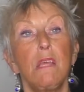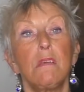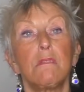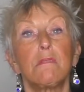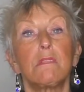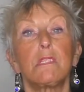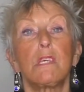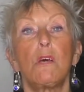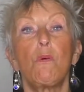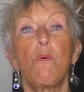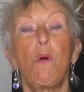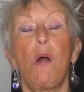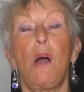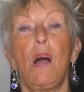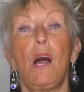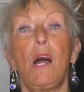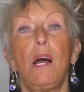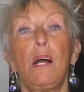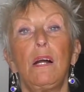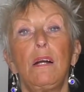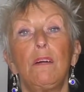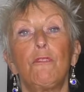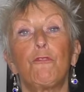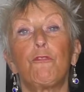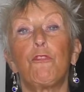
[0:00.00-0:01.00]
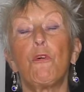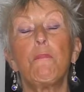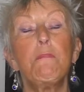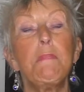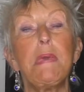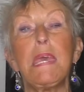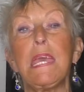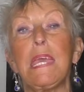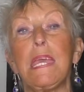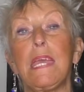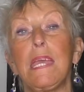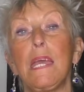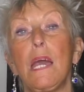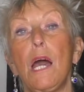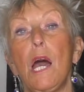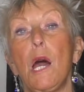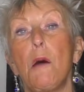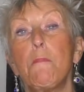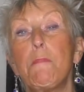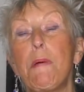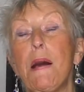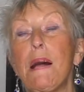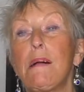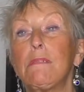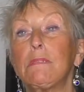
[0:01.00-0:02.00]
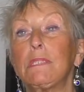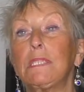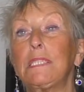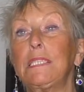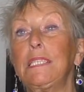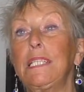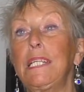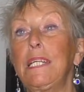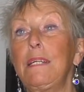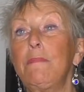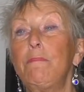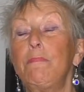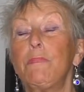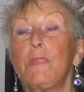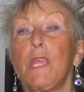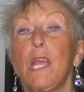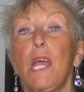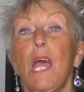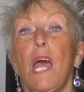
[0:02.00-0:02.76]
So for me, a balcony,